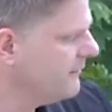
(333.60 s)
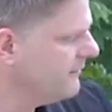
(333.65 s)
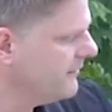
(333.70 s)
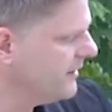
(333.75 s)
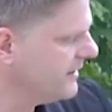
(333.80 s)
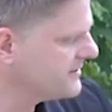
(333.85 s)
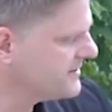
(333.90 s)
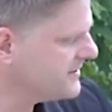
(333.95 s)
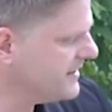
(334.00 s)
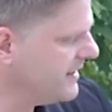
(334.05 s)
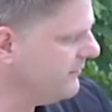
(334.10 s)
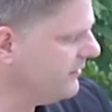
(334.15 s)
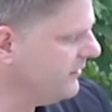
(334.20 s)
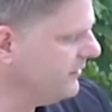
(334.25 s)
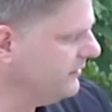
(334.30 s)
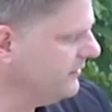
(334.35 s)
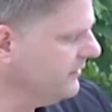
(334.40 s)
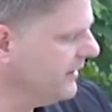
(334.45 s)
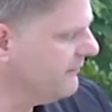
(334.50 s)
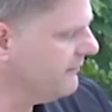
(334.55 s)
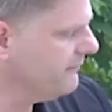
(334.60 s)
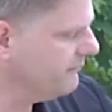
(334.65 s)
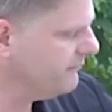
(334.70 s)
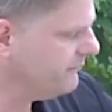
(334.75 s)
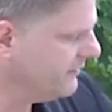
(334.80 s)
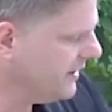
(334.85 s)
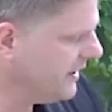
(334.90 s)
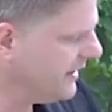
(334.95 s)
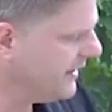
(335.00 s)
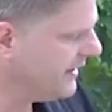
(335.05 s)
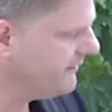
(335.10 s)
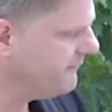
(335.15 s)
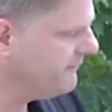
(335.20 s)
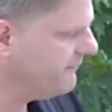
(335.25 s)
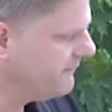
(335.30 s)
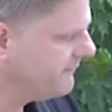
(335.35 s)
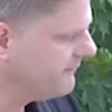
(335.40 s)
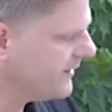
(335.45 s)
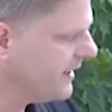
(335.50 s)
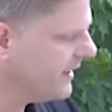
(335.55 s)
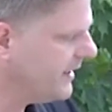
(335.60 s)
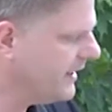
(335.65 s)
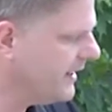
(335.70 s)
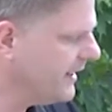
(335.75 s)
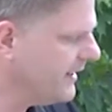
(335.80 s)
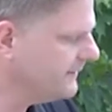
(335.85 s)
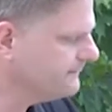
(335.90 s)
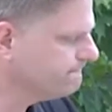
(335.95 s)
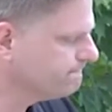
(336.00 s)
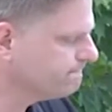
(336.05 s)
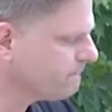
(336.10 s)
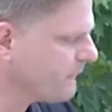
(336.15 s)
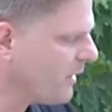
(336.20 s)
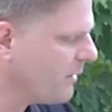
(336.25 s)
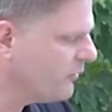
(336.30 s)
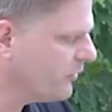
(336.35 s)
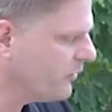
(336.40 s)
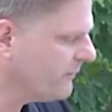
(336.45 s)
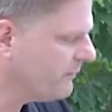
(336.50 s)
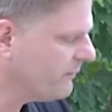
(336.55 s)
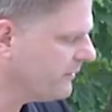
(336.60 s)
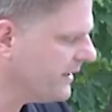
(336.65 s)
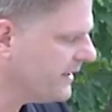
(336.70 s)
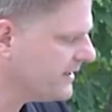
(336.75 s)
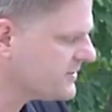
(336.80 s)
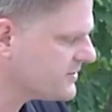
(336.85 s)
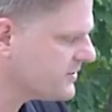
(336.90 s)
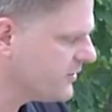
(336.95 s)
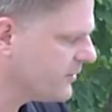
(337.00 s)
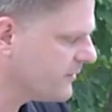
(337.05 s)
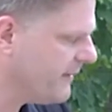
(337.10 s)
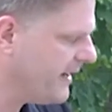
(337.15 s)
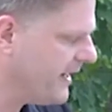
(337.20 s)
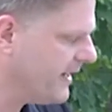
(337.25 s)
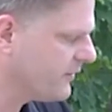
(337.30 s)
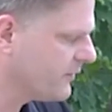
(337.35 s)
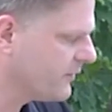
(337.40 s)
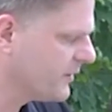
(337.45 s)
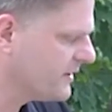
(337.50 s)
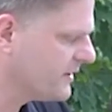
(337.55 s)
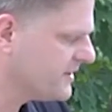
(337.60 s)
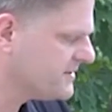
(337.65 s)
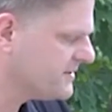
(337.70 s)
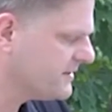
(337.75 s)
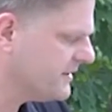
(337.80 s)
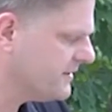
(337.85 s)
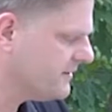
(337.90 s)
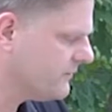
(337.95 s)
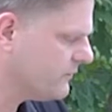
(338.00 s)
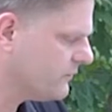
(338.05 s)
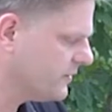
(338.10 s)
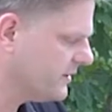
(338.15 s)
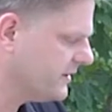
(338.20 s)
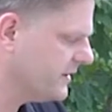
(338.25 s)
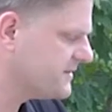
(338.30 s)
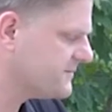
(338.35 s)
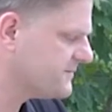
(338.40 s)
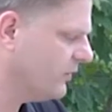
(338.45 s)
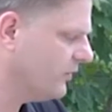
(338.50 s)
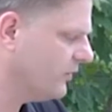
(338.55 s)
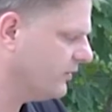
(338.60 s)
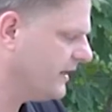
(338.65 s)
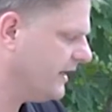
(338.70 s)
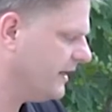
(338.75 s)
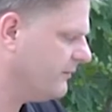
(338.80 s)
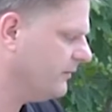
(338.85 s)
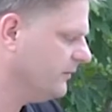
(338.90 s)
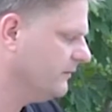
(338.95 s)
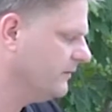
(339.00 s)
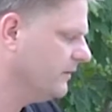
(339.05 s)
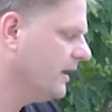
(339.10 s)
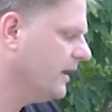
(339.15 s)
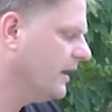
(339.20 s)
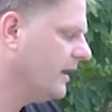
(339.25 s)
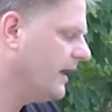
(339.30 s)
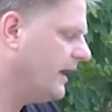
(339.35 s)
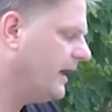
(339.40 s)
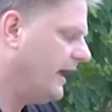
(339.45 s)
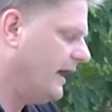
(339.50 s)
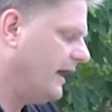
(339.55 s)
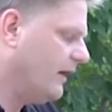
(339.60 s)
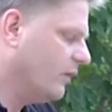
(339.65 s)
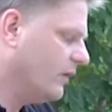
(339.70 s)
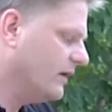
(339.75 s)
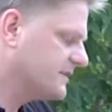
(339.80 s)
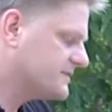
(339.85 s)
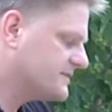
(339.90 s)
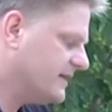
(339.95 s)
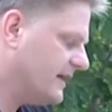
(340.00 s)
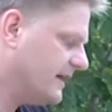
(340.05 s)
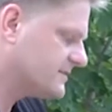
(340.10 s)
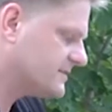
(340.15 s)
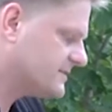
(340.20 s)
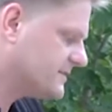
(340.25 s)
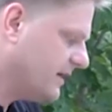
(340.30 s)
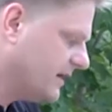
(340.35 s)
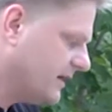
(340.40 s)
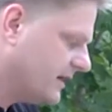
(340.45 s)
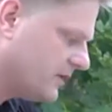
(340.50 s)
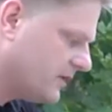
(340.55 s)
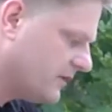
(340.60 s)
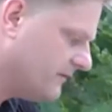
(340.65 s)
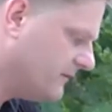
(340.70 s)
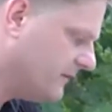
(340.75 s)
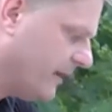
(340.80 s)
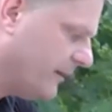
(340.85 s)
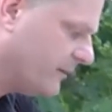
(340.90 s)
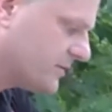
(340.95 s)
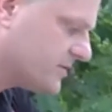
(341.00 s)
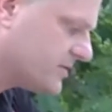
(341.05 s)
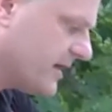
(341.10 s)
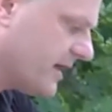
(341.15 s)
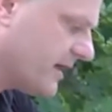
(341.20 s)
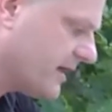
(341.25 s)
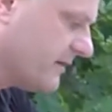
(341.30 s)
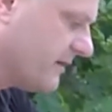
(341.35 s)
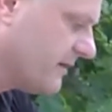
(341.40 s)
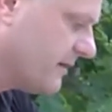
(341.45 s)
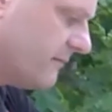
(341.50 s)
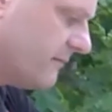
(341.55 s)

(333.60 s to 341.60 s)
assemble and put in place your manual release pull cable. And once that's done and you've double checked,